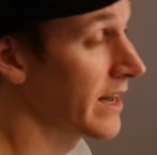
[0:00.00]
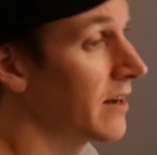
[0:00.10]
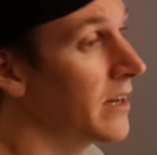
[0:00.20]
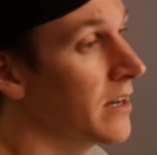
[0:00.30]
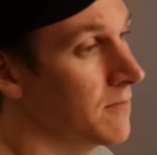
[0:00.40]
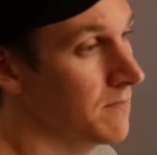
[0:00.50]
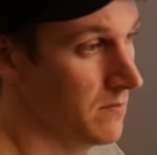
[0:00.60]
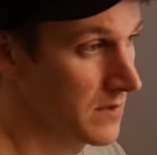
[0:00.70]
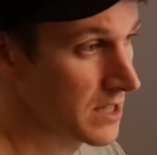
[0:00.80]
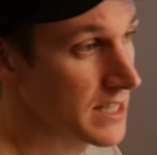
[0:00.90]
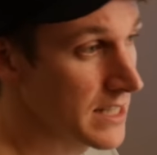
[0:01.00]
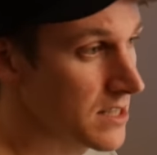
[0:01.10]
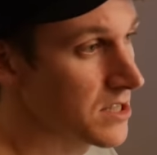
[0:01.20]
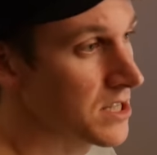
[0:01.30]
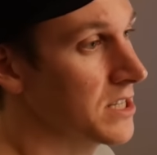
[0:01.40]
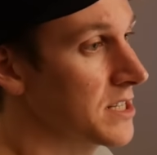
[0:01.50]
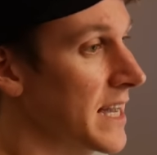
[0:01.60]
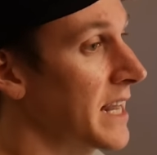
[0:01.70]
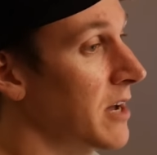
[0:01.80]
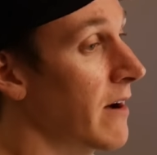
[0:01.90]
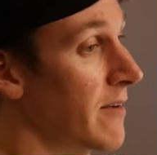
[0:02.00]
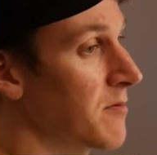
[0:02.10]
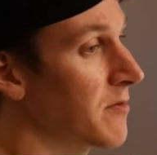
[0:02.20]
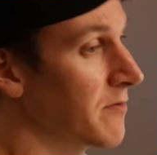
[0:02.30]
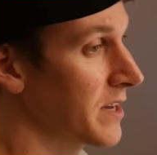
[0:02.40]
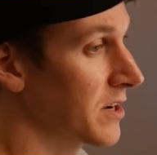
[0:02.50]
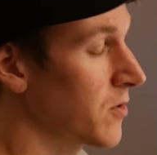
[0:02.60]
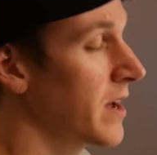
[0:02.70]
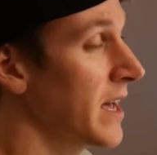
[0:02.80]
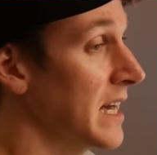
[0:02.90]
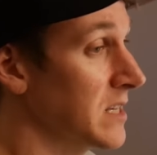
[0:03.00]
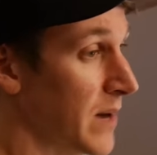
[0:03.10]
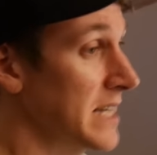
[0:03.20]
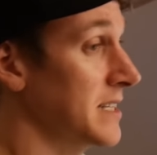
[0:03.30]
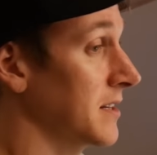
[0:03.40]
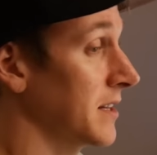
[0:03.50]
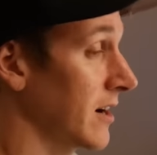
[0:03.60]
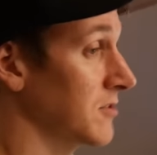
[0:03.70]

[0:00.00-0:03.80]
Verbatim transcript: Now, the distance that you're standing away from the vehicle is basically